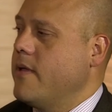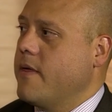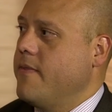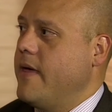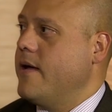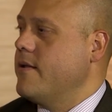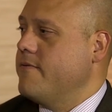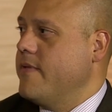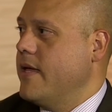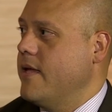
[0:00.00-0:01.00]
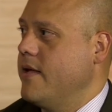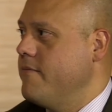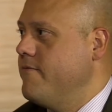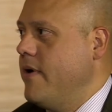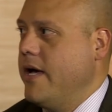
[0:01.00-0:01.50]
like that, if they
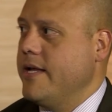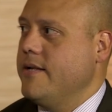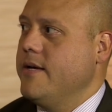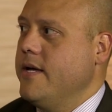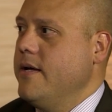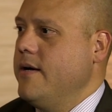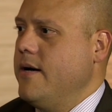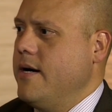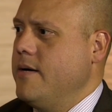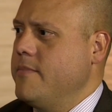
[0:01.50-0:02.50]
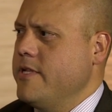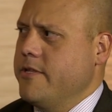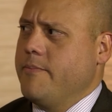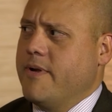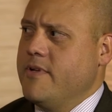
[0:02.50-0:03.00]
can find a
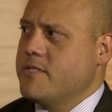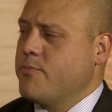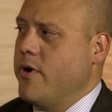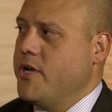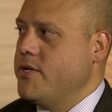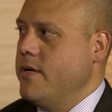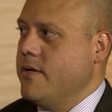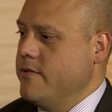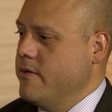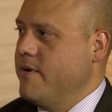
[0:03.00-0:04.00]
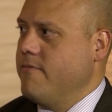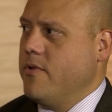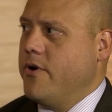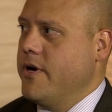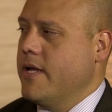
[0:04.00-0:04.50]
little bit of inspiration, a little bit of
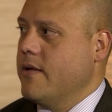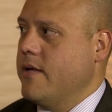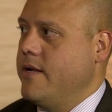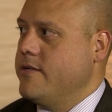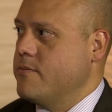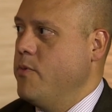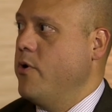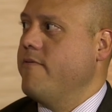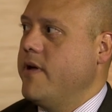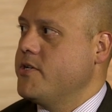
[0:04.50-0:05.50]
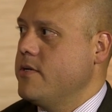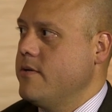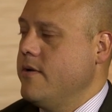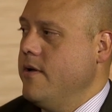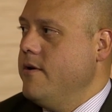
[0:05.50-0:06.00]
learning, and just motivation
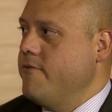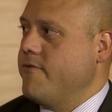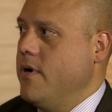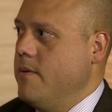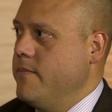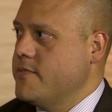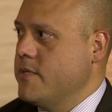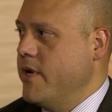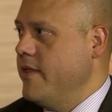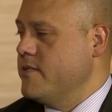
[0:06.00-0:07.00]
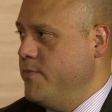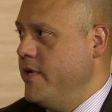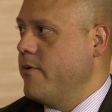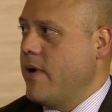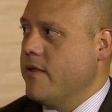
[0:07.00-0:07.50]
from somebody that's
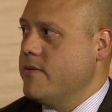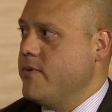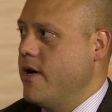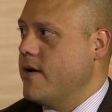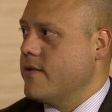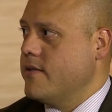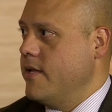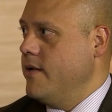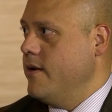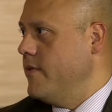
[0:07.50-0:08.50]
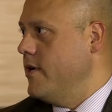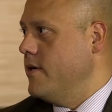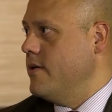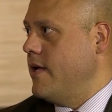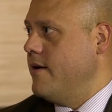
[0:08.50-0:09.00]
been around the block, then
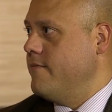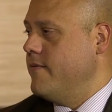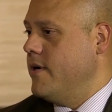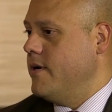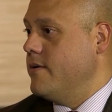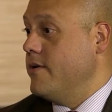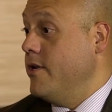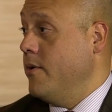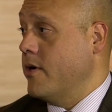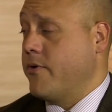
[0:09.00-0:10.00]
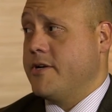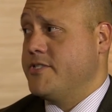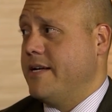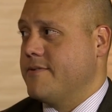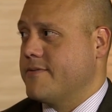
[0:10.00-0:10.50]
they'll have a greater chance of